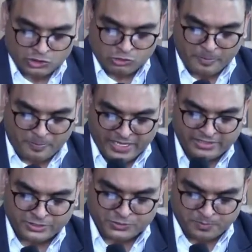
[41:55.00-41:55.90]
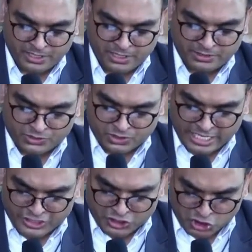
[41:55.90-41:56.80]
true repentance means
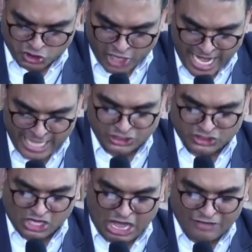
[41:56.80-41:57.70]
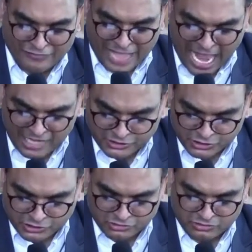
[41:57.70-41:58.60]
a change of
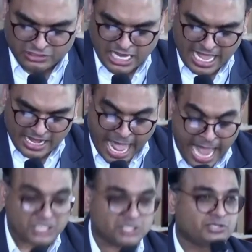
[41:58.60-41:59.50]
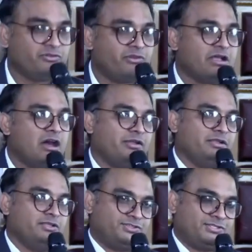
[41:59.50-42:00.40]
attitude and action
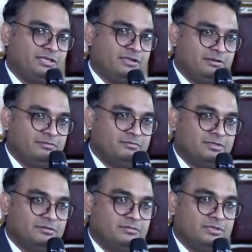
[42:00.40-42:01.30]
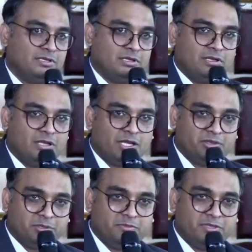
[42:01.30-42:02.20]
regarding sin. Are
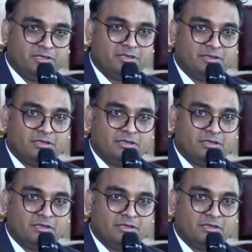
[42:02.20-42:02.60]
you with me?